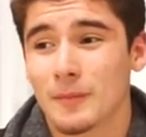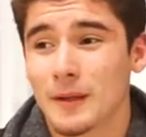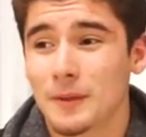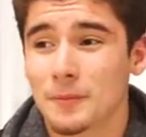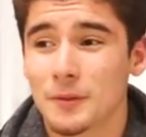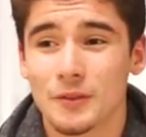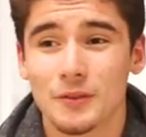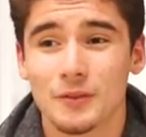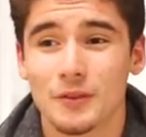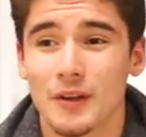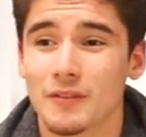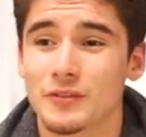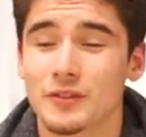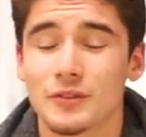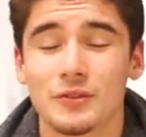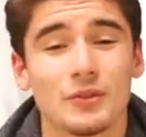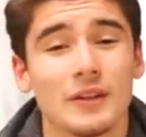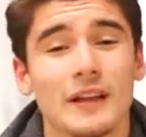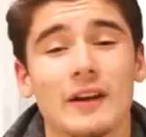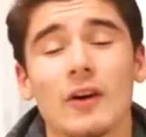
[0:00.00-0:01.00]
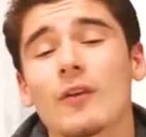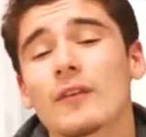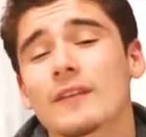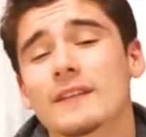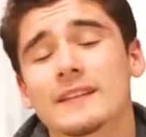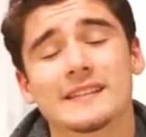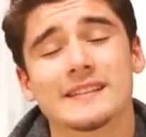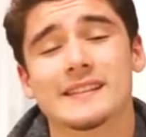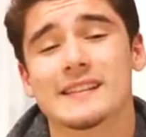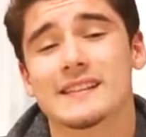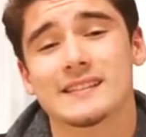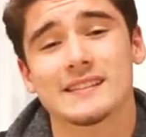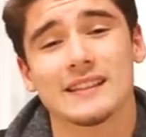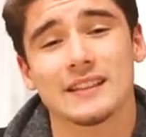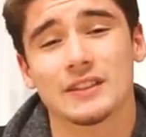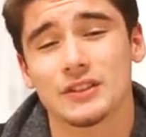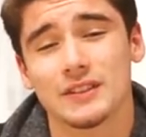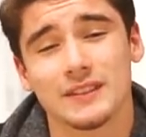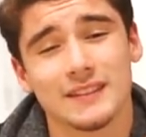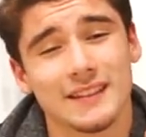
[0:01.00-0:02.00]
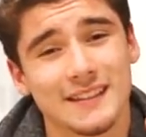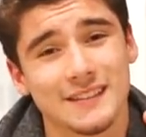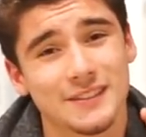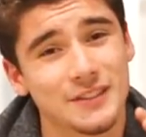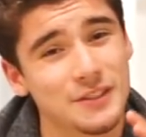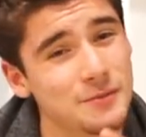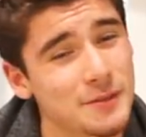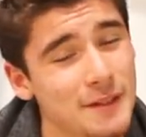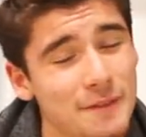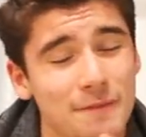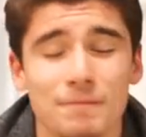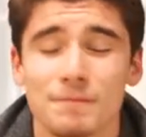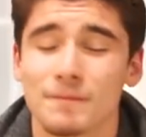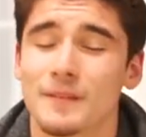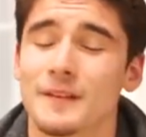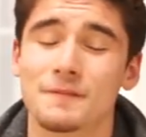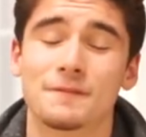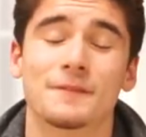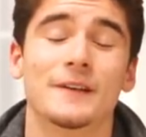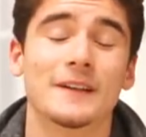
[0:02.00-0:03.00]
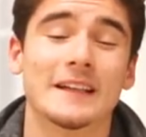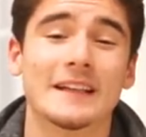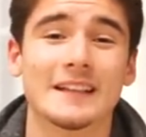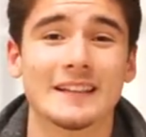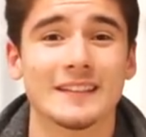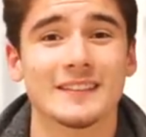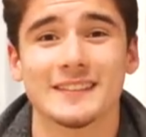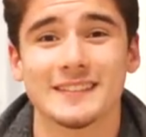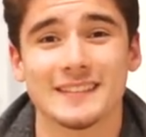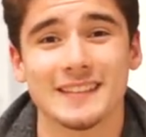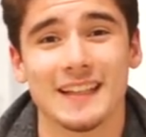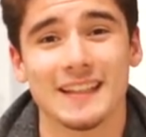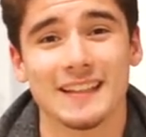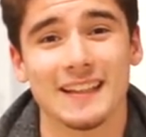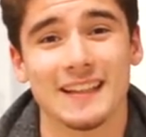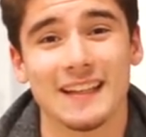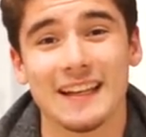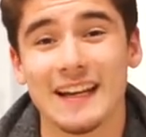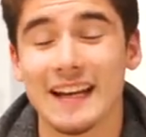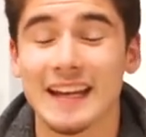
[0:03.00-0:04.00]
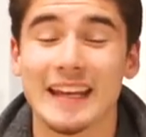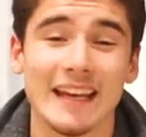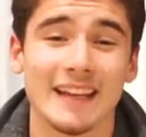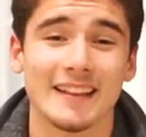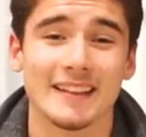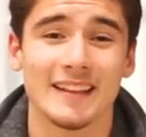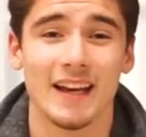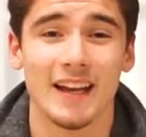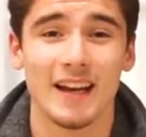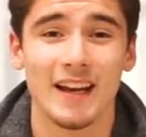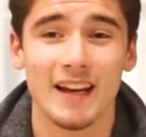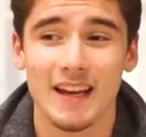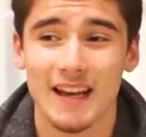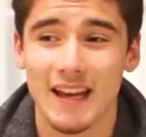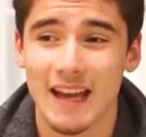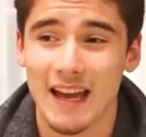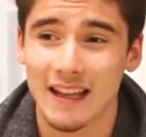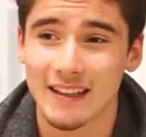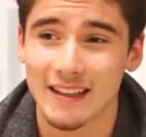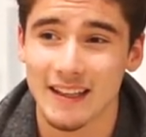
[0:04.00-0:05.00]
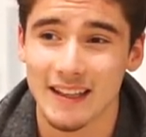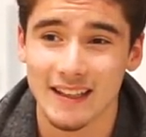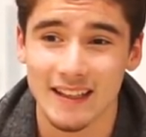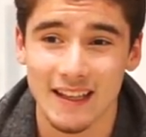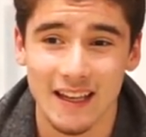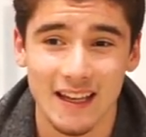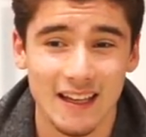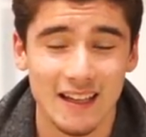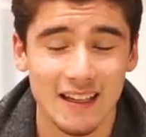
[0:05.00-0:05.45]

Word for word: Maybe you have to do like all of these things. Like, guys, trust me, I fucking understand that, and I get that, and like,